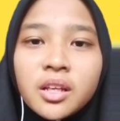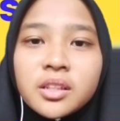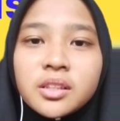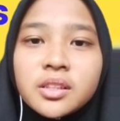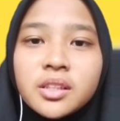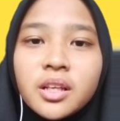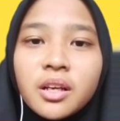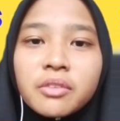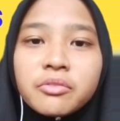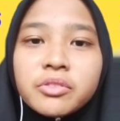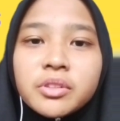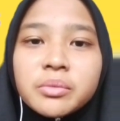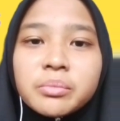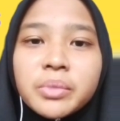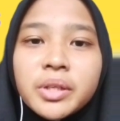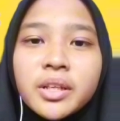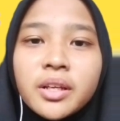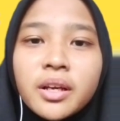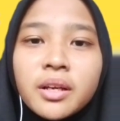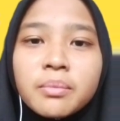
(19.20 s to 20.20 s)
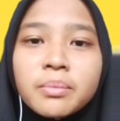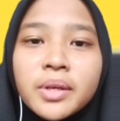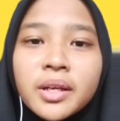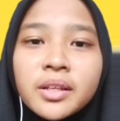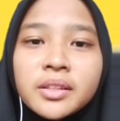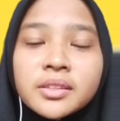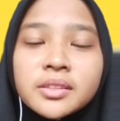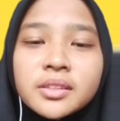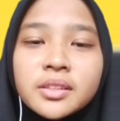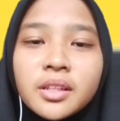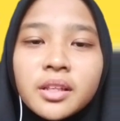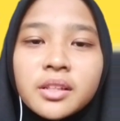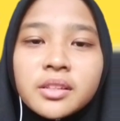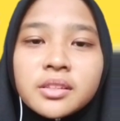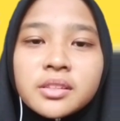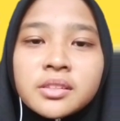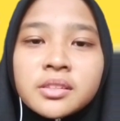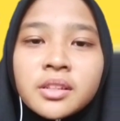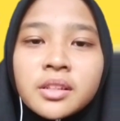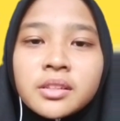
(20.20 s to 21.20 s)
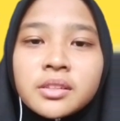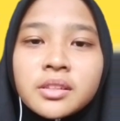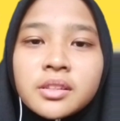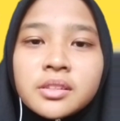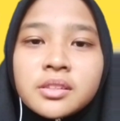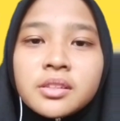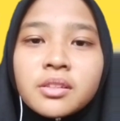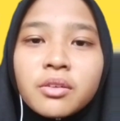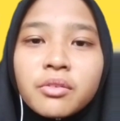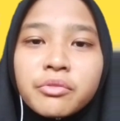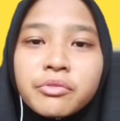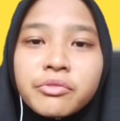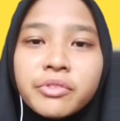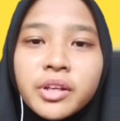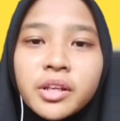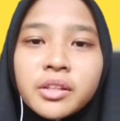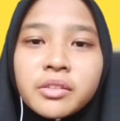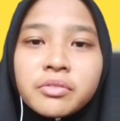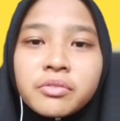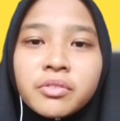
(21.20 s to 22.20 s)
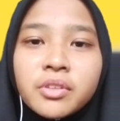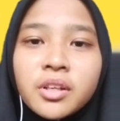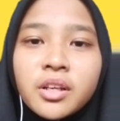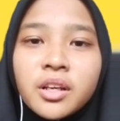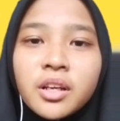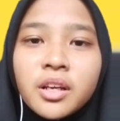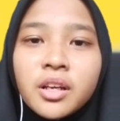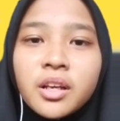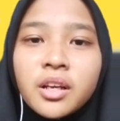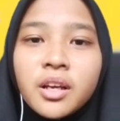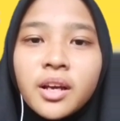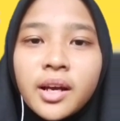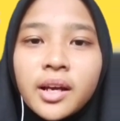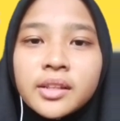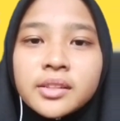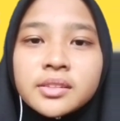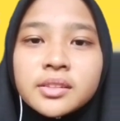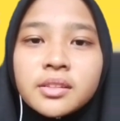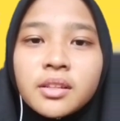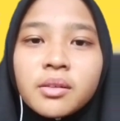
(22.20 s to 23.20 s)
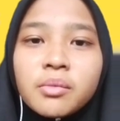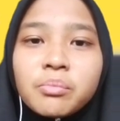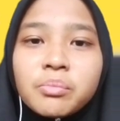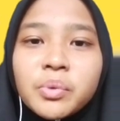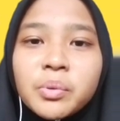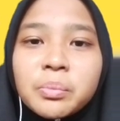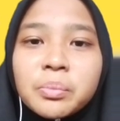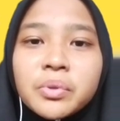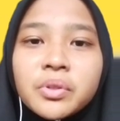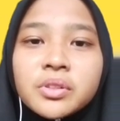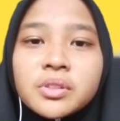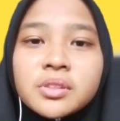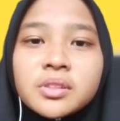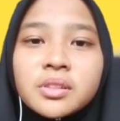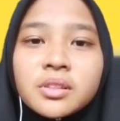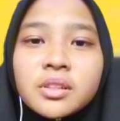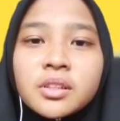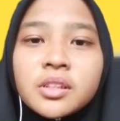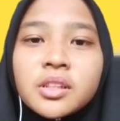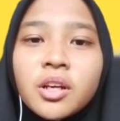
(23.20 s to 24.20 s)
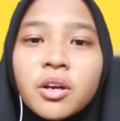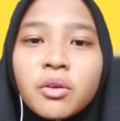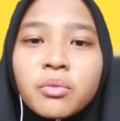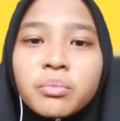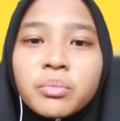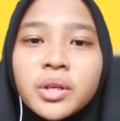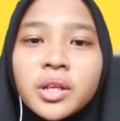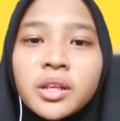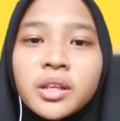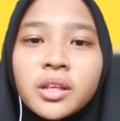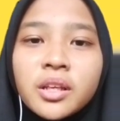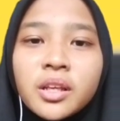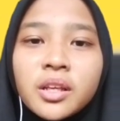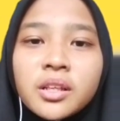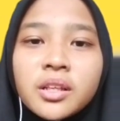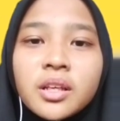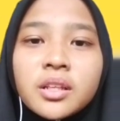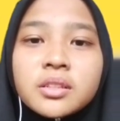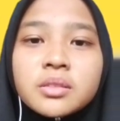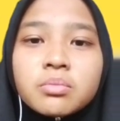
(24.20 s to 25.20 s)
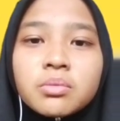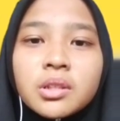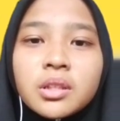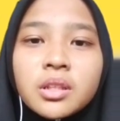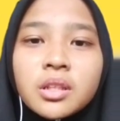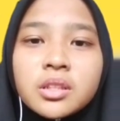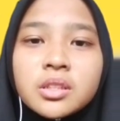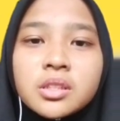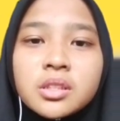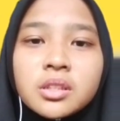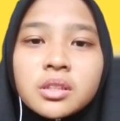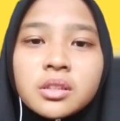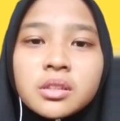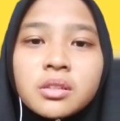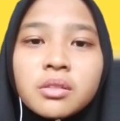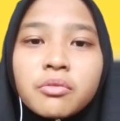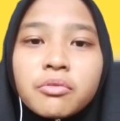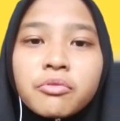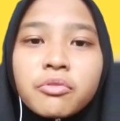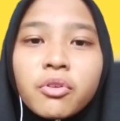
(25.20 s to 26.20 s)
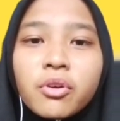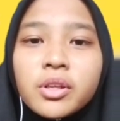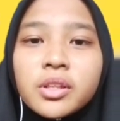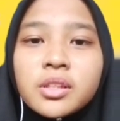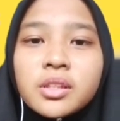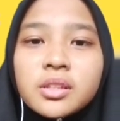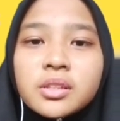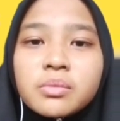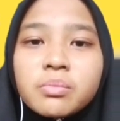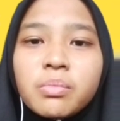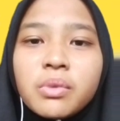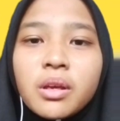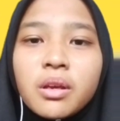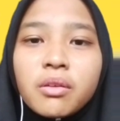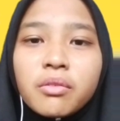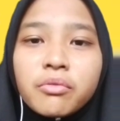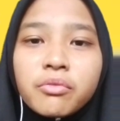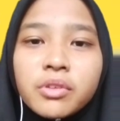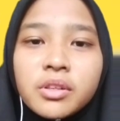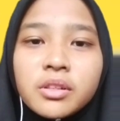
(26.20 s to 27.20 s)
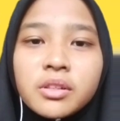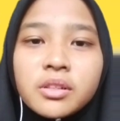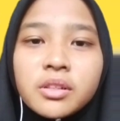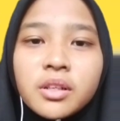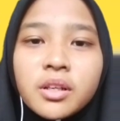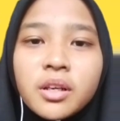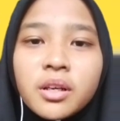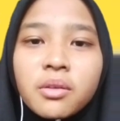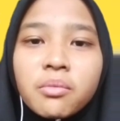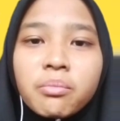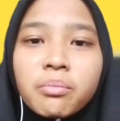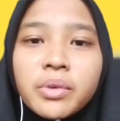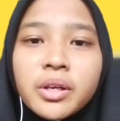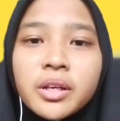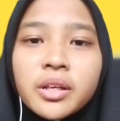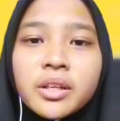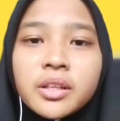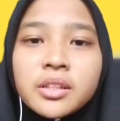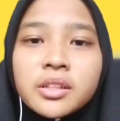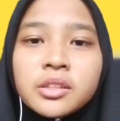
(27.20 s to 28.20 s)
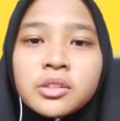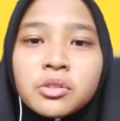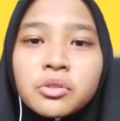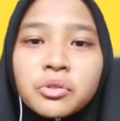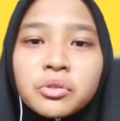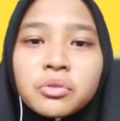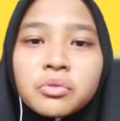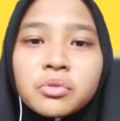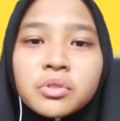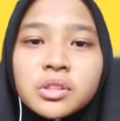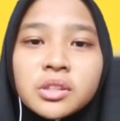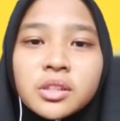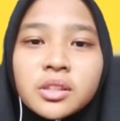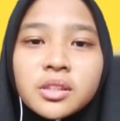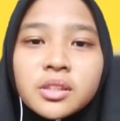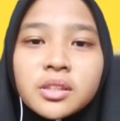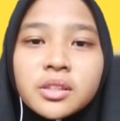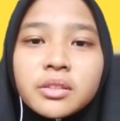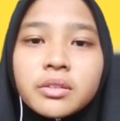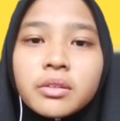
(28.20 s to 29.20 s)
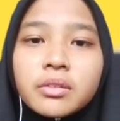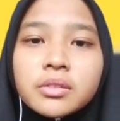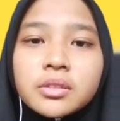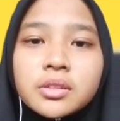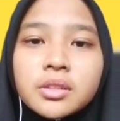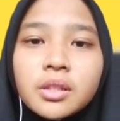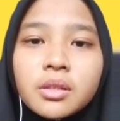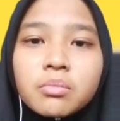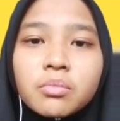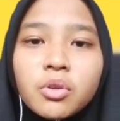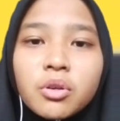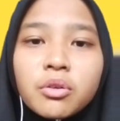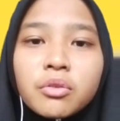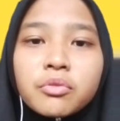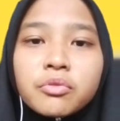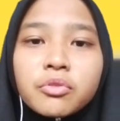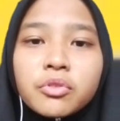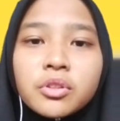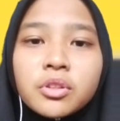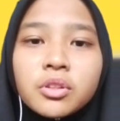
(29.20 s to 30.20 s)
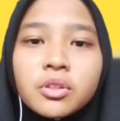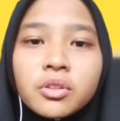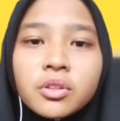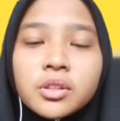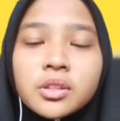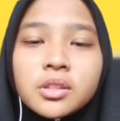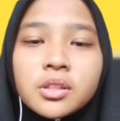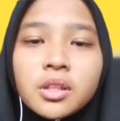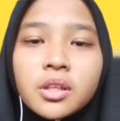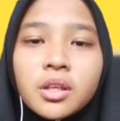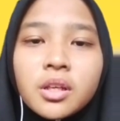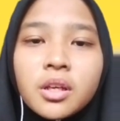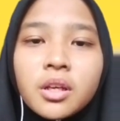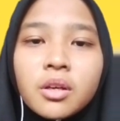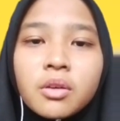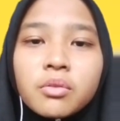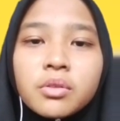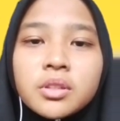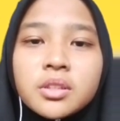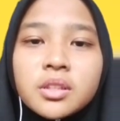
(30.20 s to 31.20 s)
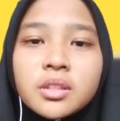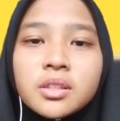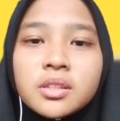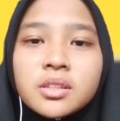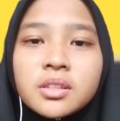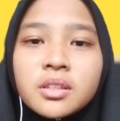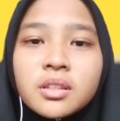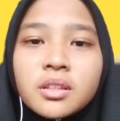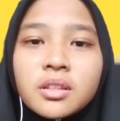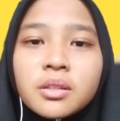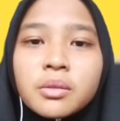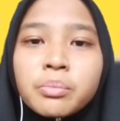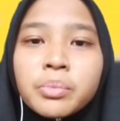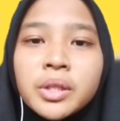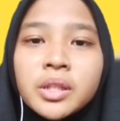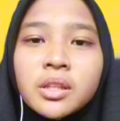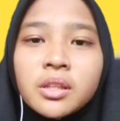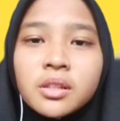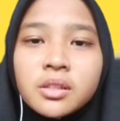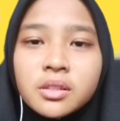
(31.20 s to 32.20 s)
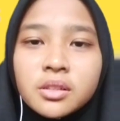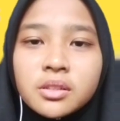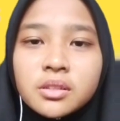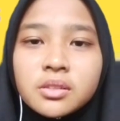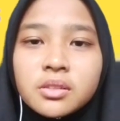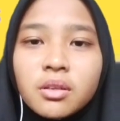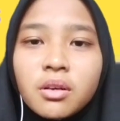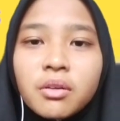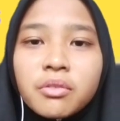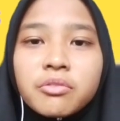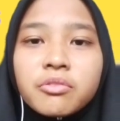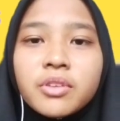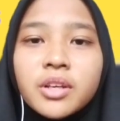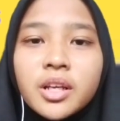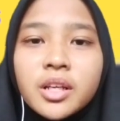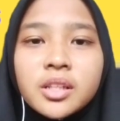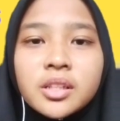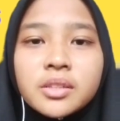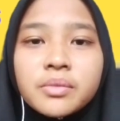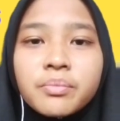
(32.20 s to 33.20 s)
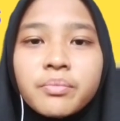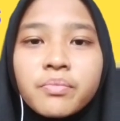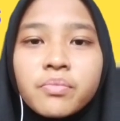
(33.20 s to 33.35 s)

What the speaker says: Discovered by Albert Einstein in 1905, Einstein proposed a groundbreaking explanation for this behavior by introducing the concept of photon, which is the particles of light.